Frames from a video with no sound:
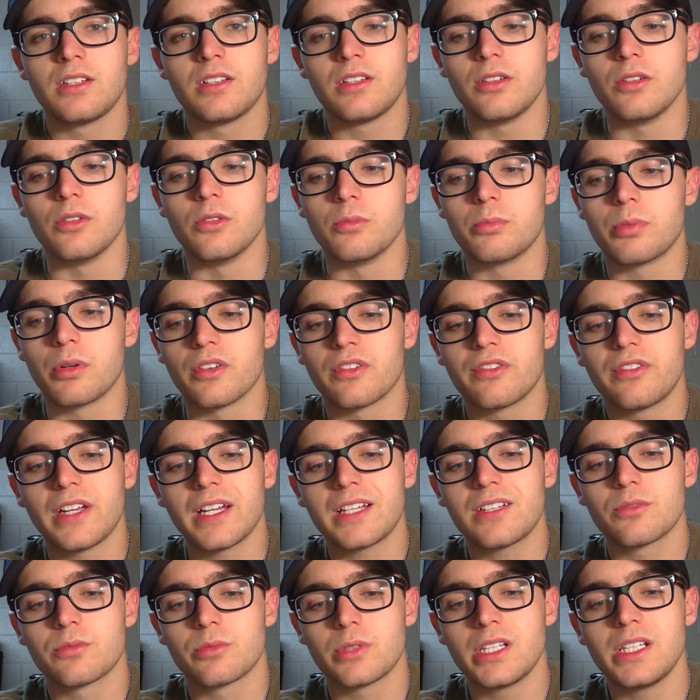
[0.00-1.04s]
to
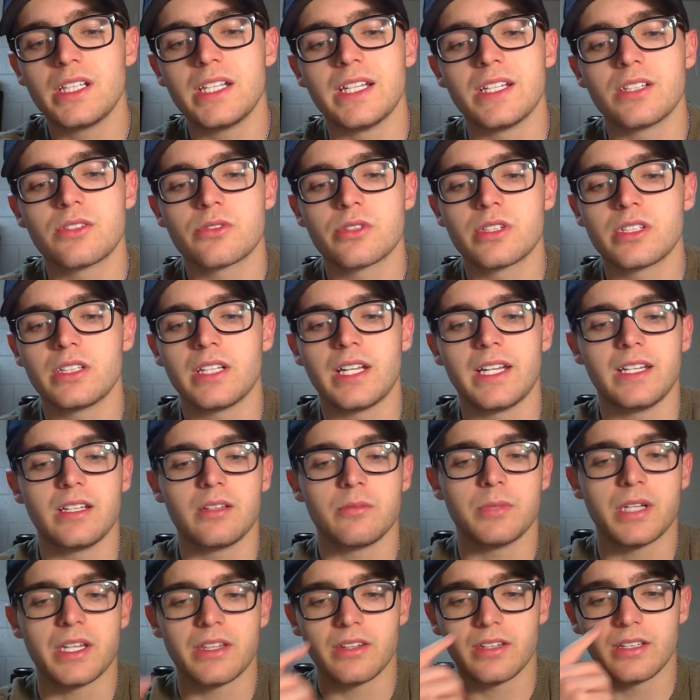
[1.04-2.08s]
perfect re-entry
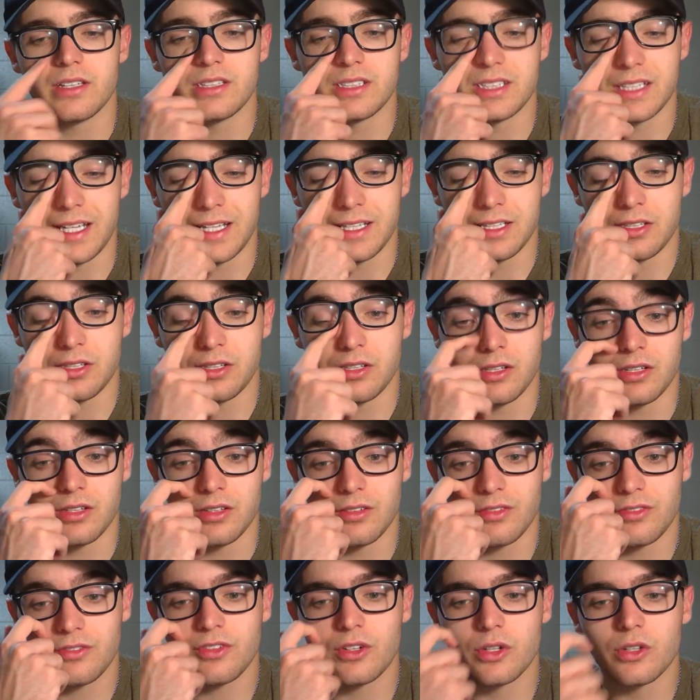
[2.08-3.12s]
landing methods, and
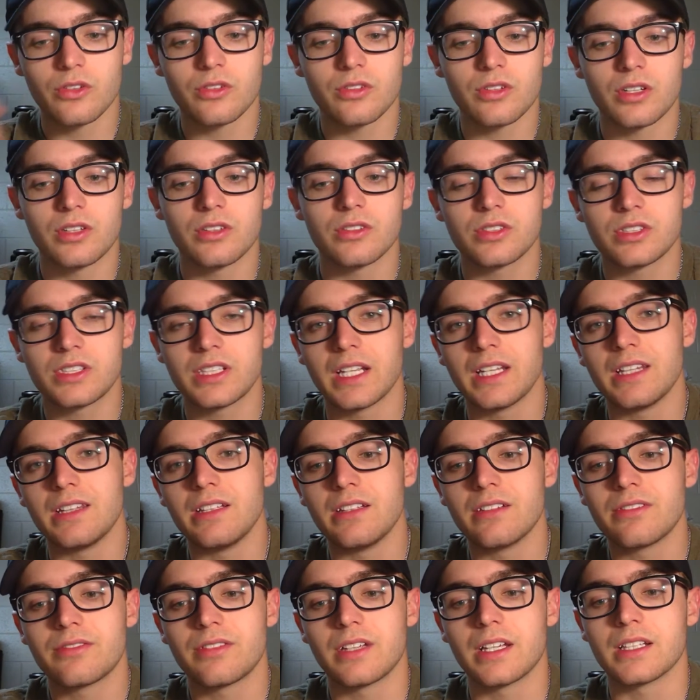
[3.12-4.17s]
to further understand
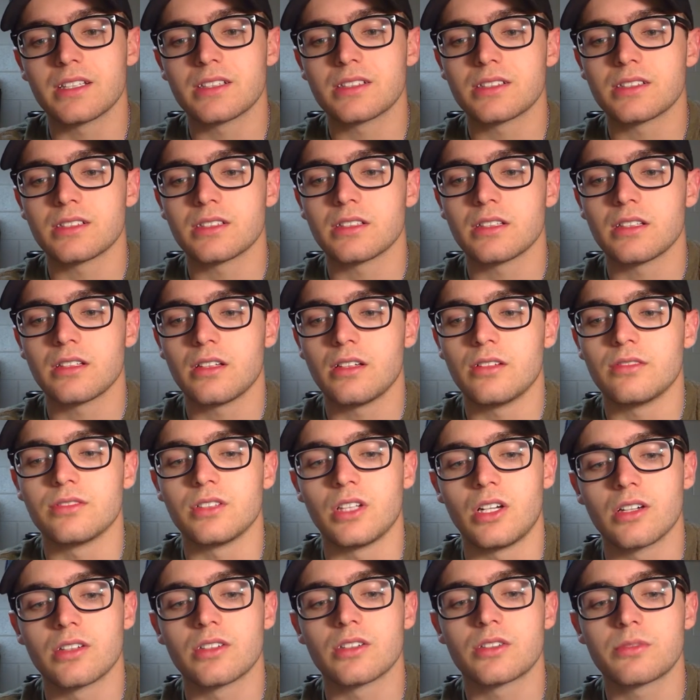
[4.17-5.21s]
the effects of
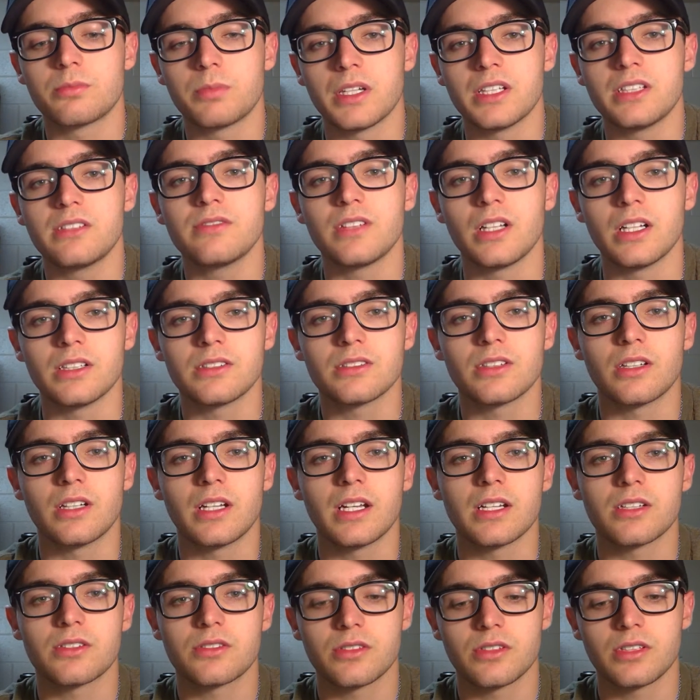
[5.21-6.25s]
longer space flights on
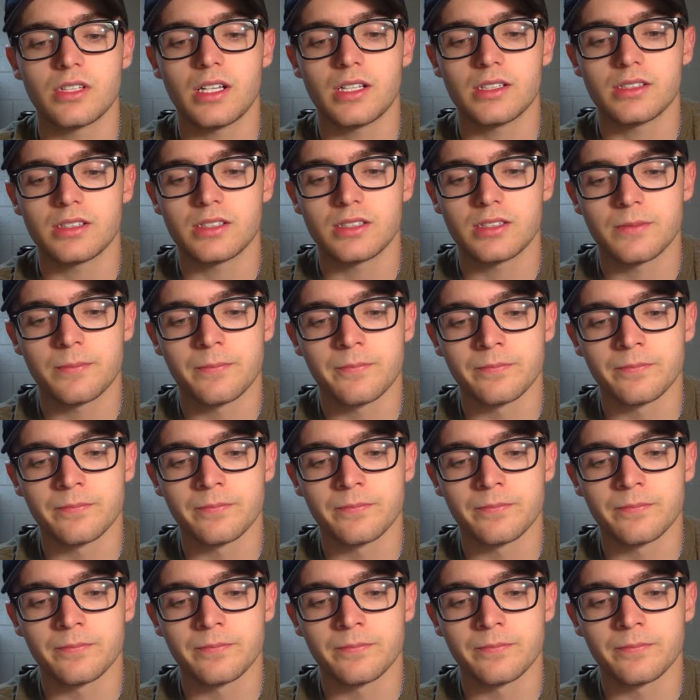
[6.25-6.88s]
astronauts.